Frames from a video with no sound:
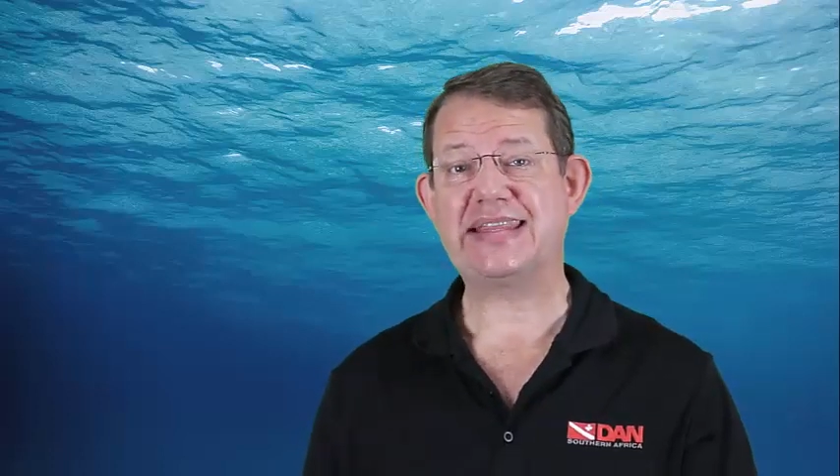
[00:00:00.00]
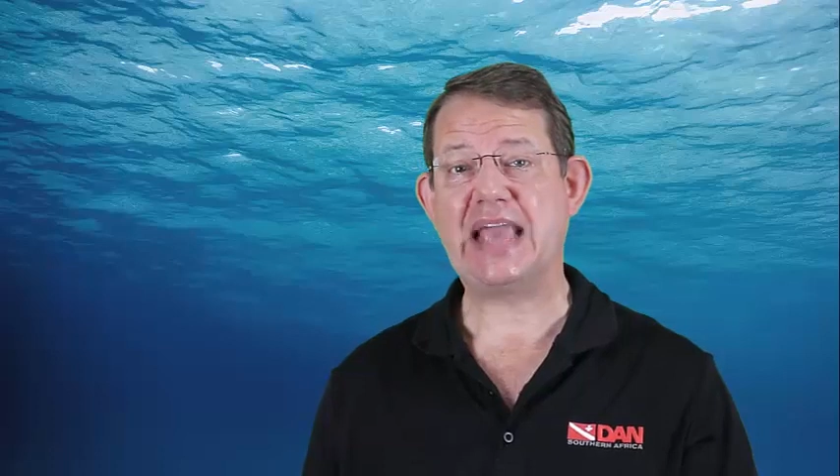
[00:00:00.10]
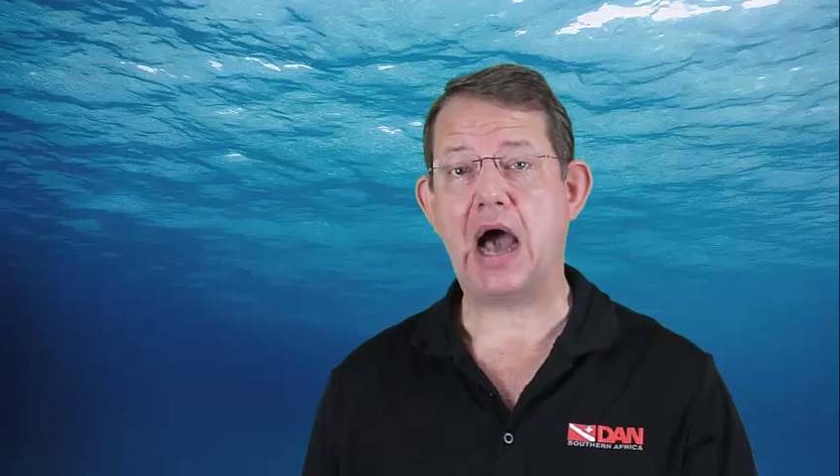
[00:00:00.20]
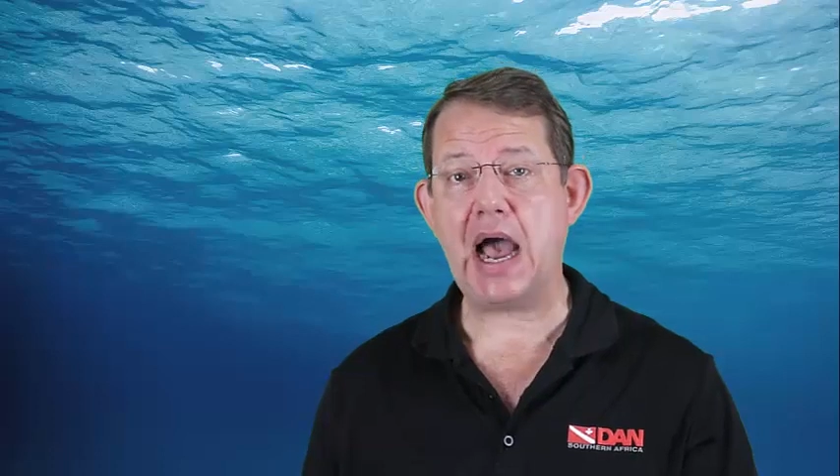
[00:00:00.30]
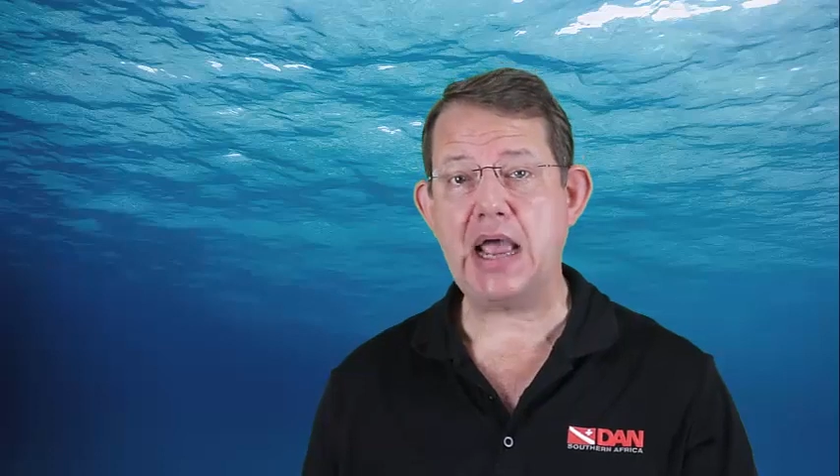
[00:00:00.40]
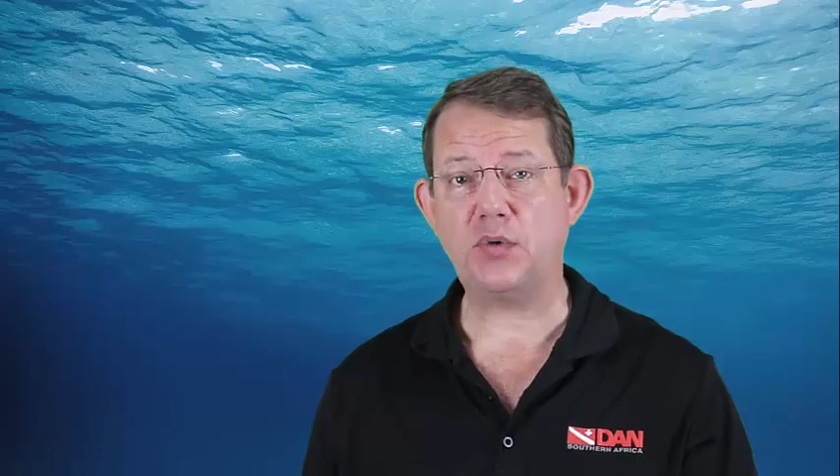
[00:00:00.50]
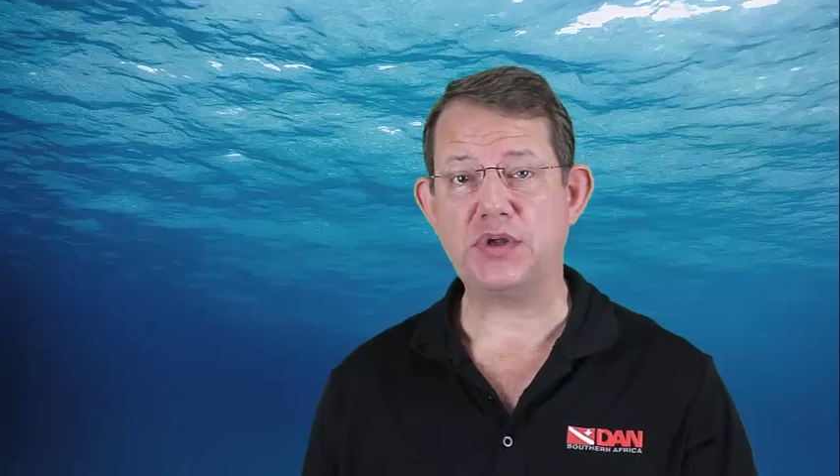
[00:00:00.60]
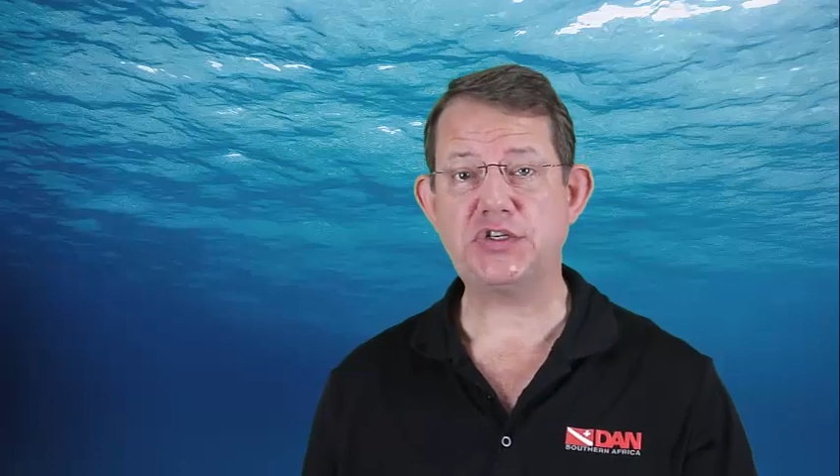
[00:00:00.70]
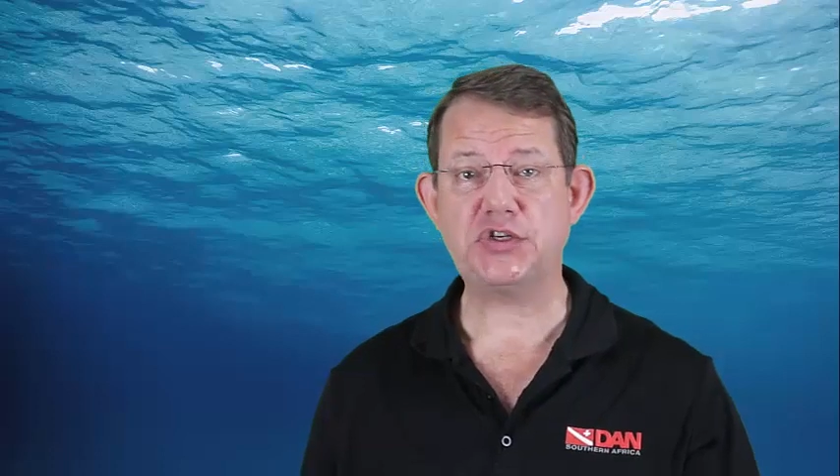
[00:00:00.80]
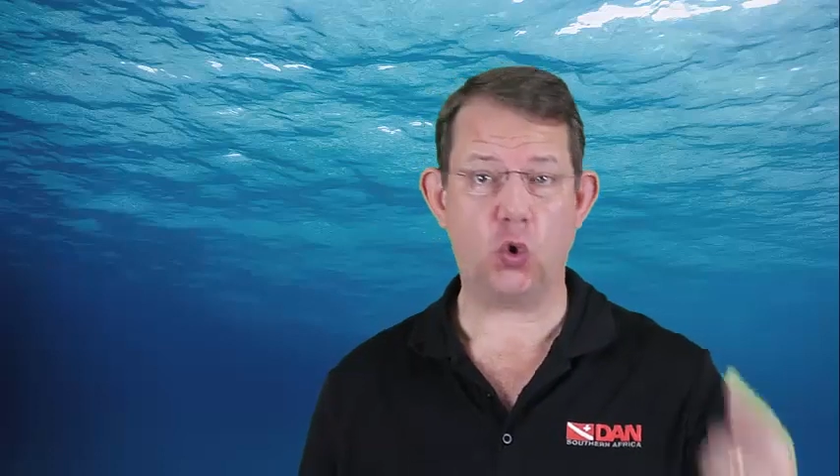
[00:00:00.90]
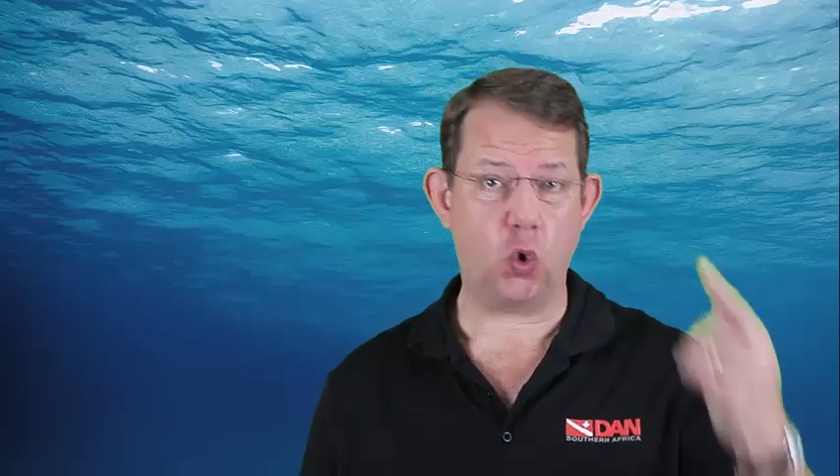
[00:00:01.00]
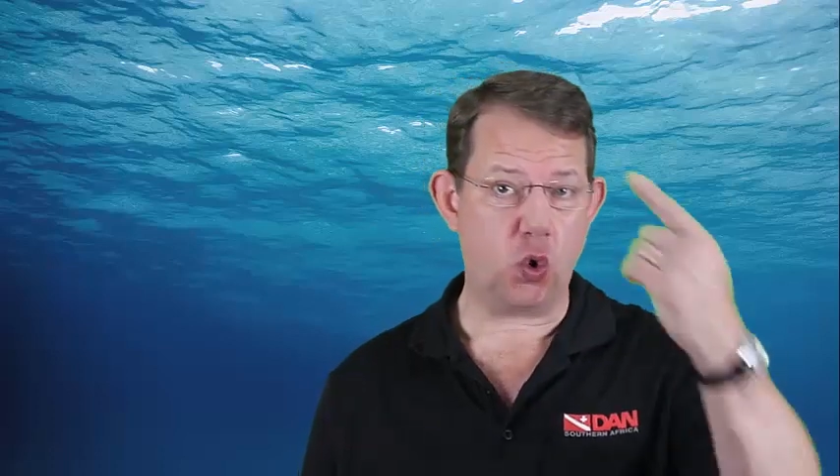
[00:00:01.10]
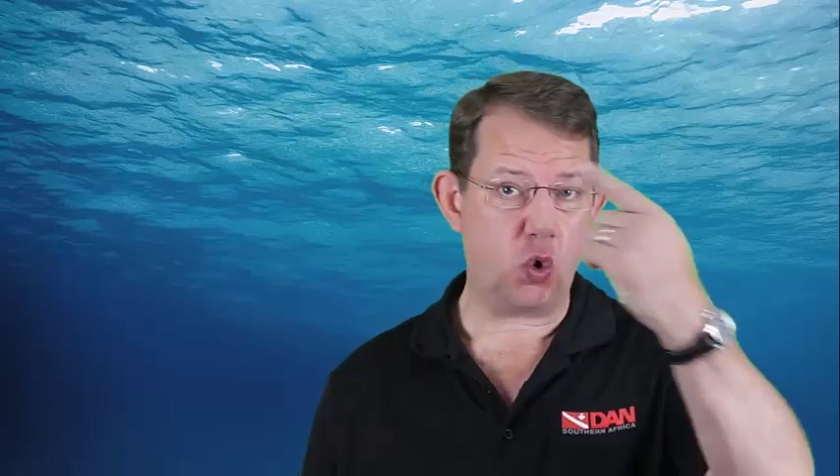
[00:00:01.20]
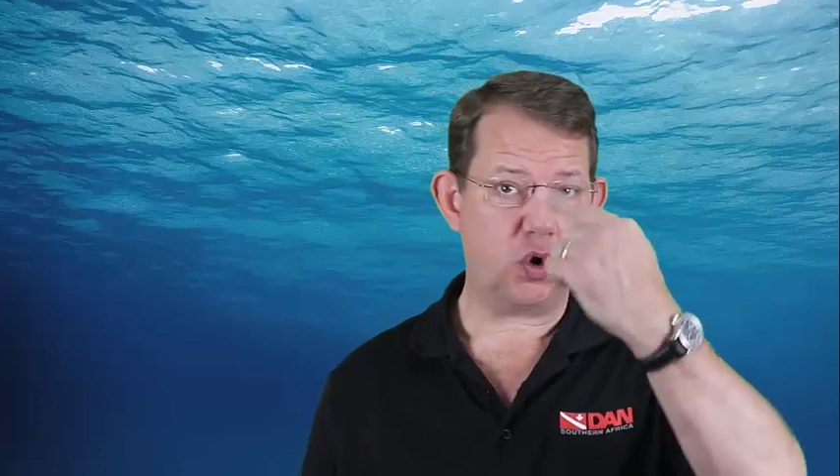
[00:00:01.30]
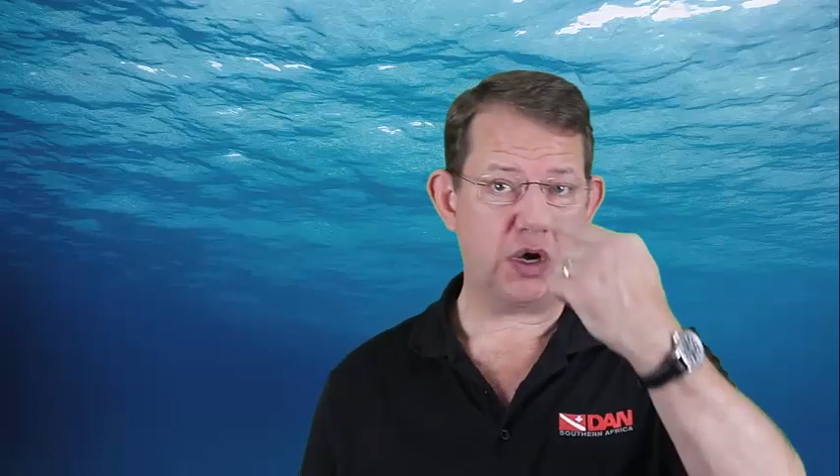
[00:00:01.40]
the iris
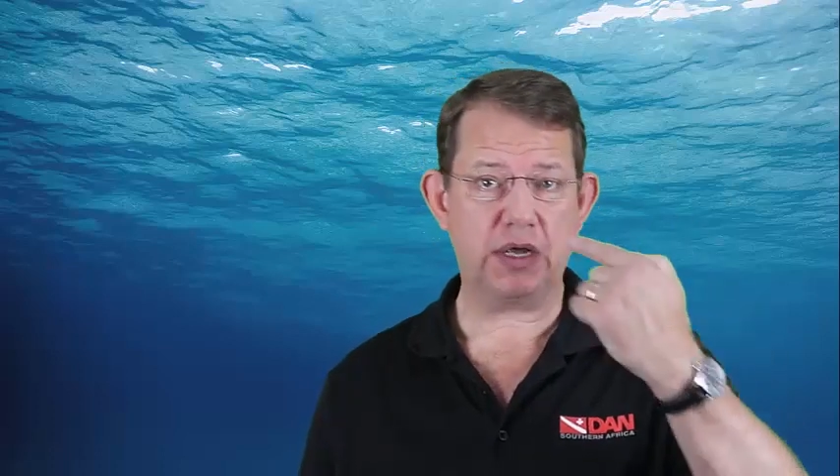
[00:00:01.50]
or